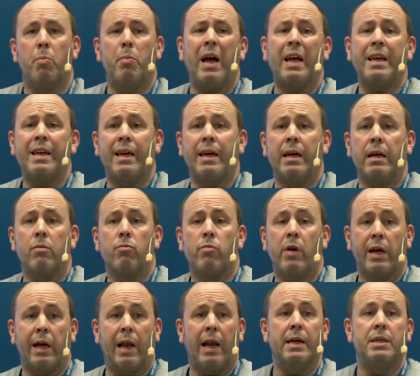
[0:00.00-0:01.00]
banking
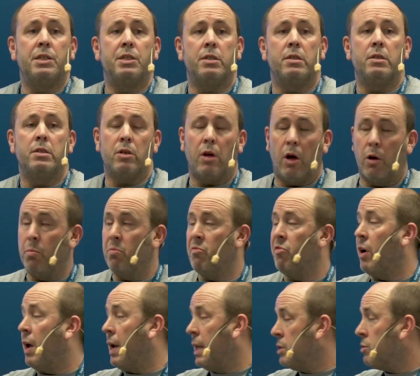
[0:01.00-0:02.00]
regulations, open
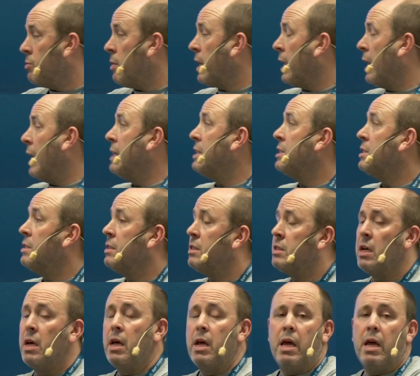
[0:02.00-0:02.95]
finance regulations